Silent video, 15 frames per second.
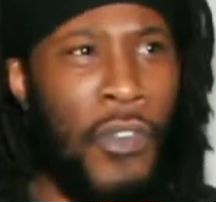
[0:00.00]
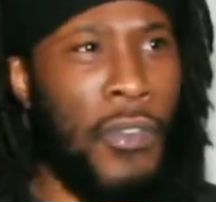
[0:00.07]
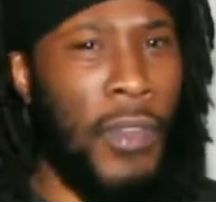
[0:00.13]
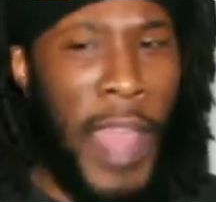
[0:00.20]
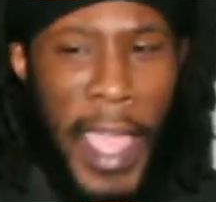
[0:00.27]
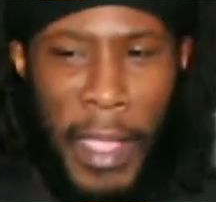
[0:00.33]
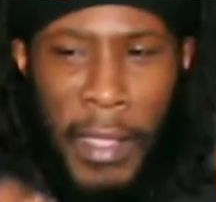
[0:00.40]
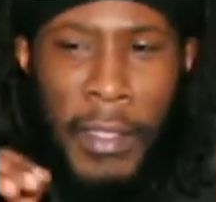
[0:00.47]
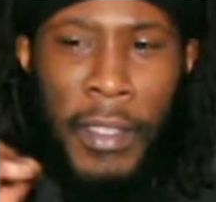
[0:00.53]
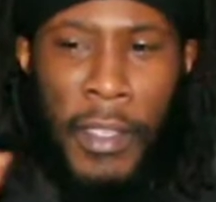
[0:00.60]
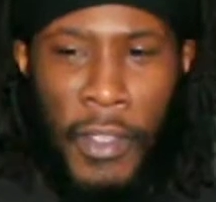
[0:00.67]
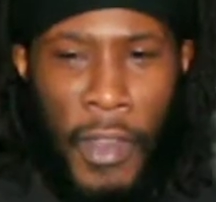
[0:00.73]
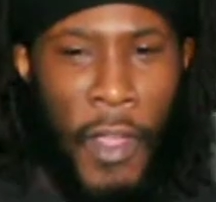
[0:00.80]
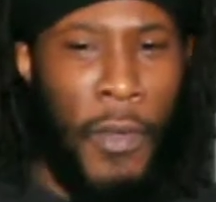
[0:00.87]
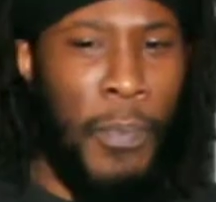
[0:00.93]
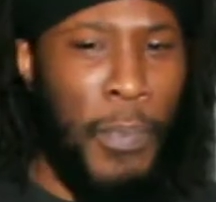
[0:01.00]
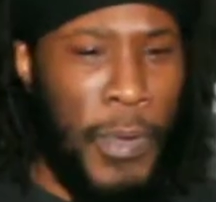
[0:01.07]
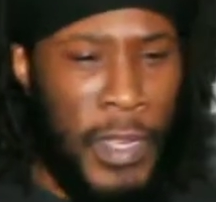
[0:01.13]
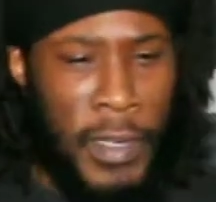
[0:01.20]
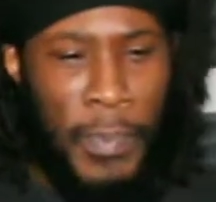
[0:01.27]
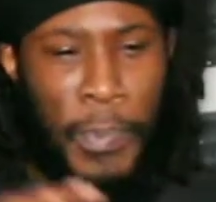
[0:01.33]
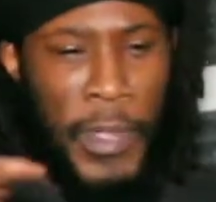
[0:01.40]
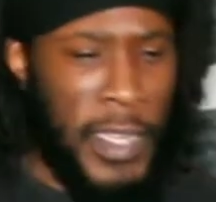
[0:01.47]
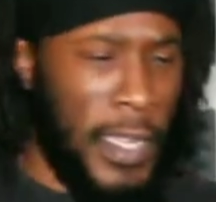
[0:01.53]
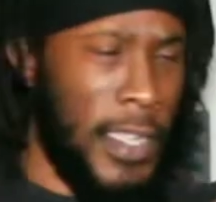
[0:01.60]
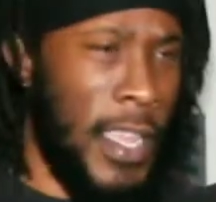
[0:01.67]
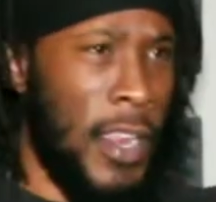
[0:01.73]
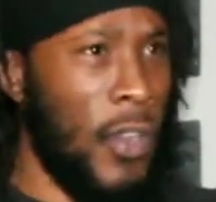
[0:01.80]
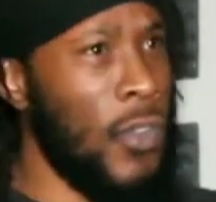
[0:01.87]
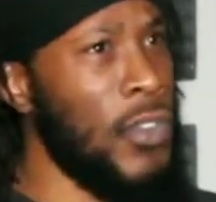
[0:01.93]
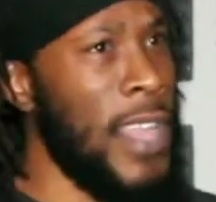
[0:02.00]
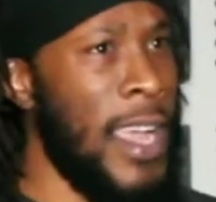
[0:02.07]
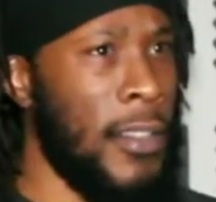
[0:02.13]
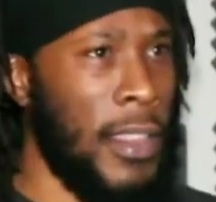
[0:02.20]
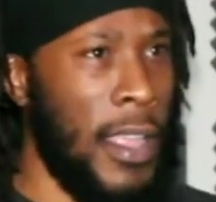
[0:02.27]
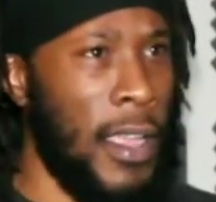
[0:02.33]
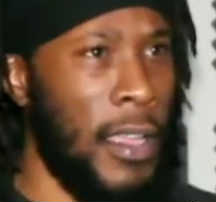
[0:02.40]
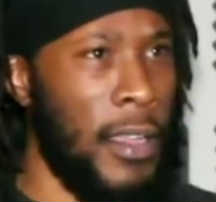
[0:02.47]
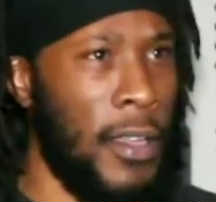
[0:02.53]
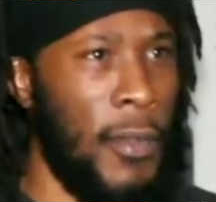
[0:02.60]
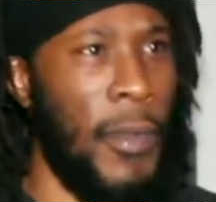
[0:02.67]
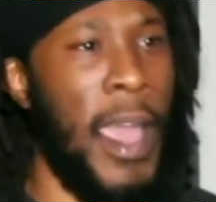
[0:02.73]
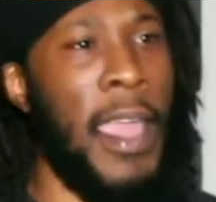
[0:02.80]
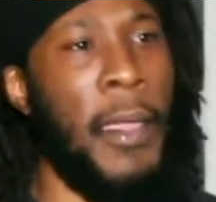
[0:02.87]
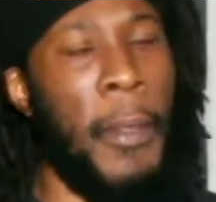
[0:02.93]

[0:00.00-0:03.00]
Like, put your tentacles out there, right?